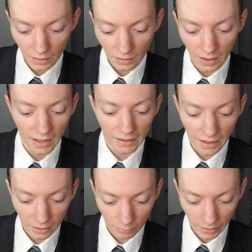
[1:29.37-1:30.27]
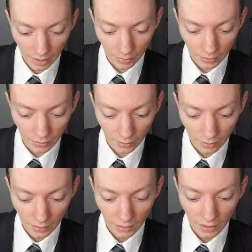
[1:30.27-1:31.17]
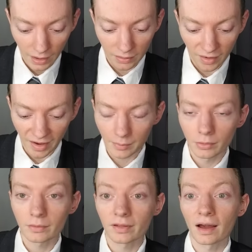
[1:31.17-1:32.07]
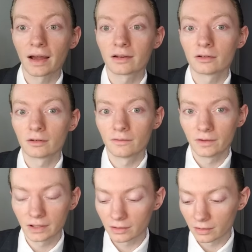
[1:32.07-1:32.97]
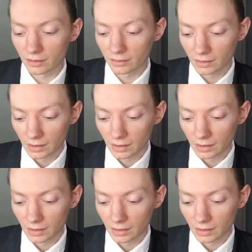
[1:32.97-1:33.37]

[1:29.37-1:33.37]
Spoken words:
cayenne pepper, and apple cider vinegar.